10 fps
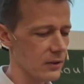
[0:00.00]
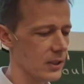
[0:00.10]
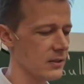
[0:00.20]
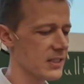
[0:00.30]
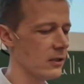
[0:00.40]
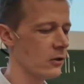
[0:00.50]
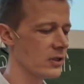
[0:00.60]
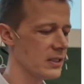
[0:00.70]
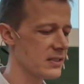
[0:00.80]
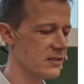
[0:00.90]
here's a long
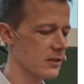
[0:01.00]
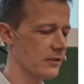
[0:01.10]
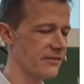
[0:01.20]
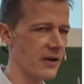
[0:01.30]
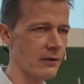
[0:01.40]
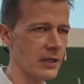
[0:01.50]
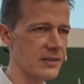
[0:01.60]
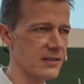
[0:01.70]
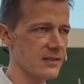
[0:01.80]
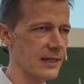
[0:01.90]
list of
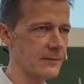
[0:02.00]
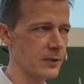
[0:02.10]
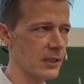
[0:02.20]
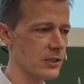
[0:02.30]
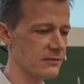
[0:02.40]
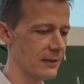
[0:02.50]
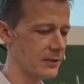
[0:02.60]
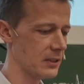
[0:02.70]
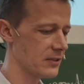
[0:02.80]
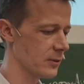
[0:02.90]
various exponential
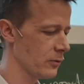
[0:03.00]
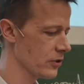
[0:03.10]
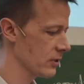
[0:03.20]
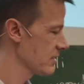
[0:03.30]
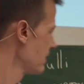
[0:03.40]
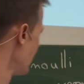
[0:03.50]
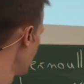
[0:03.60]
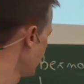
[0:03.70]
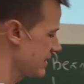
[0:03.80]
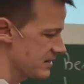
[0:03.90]
family distributions.
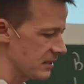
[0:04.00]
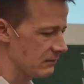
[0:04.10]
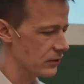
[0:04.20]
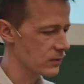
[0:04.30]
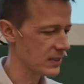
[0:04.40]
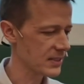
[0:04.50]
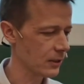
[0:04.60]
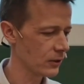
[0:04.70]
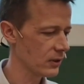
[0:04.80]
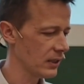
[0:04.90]
Let's see which ones are
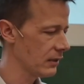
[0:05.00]
on there